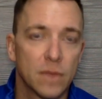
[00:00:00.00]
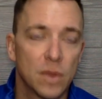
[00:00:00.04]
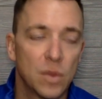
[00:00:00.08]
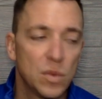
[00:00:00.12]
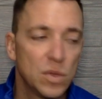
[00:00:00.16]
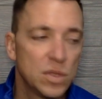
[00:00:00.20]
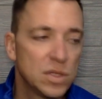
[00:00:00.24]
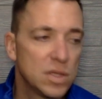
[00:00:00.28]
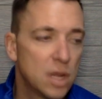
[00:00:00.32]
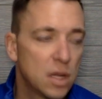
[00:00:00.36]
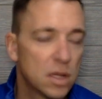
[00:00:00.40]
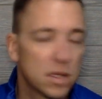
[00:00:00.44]

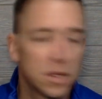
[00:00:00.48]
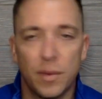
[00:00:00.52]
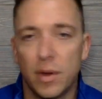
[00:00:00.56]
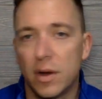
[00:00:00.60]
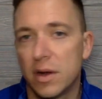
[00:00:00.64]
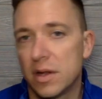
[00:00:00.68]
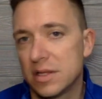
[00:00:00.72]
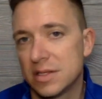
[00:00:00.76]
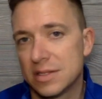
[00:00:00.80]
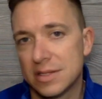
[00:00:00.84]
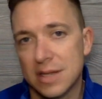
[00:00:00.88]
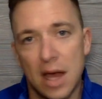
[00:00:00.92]
We talked
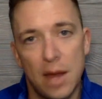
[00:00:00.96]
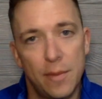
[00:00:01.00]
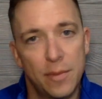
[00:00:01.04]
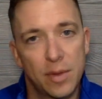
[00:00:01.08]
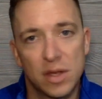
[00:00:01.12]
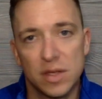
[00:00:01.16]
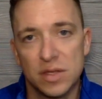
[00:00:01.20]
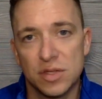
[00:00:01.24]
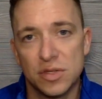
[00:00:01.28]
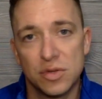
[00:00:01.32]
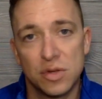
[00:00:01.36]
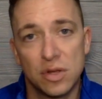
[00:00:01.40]
about it. It's not
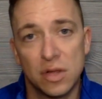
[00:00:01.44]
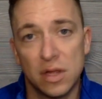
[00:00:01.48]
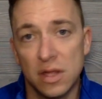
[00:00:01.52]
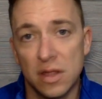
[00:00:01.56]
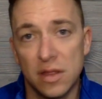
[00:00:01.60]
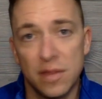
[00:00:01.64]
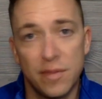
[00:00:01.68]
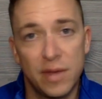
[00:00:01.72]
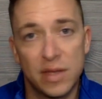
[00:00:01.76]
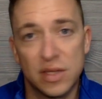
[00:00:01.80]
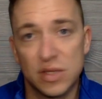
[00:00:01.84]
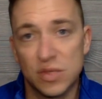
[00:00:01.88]
because you
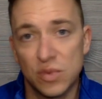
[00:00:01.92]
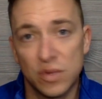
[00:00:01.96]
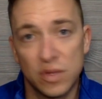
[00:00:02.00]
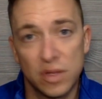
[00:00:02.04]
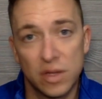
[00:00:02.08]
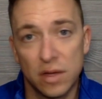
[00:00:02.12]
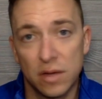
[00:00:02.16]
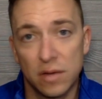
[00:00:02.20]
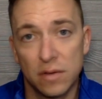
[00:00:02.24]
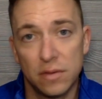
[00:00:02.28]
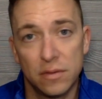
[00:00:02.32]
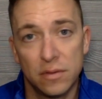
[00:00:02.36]
clean the best
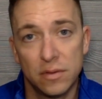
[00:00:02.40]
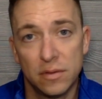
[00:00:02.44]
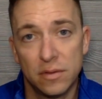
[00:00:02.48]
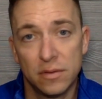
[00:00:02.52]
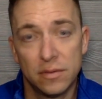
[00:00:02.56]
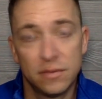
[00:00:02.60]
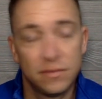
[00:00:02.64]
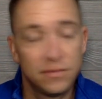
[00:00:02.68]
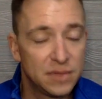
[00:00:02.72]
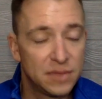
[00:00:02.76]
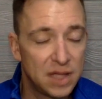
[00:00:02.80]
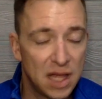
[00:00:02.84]
window.
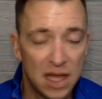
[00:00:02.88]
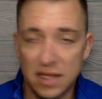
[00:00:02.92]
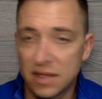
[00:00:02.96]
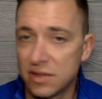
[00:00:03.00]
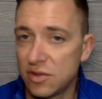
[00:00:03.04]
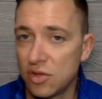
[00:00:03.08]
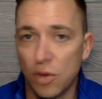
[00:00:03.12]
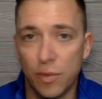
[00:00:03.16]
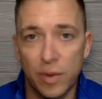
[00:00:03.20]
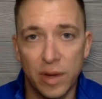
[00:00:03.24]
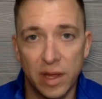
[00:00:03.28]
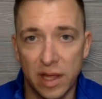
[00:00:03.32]

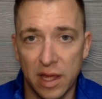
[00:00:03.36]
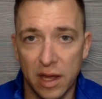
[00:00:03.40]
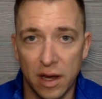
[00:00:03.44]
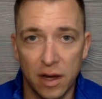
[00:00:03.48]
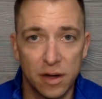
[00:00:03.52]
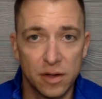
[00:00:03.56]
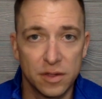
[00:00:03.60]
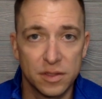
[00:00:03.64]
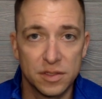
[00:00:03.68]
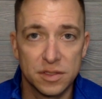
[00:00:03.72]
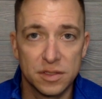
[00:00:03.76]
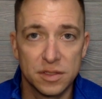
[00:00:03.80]
That nobody
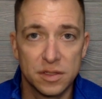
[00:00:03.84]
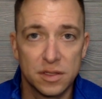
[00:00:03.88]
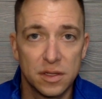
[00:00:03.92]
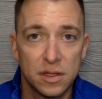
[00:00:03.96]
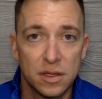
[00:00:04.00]
cares.